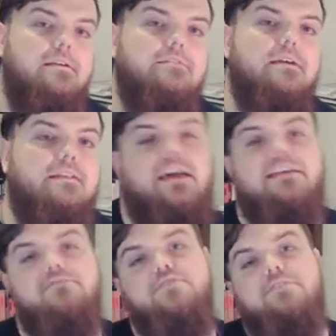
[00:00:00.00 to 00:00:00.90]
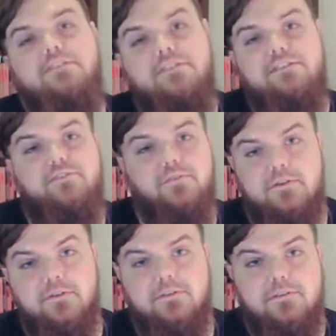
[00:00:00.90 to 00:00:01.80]
and that gives you the D
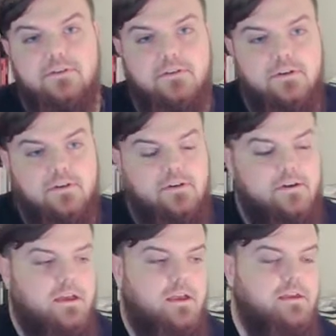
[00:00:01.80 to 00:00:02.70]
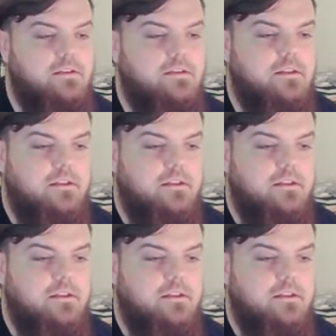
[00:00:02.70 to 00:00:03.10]
Dorian. And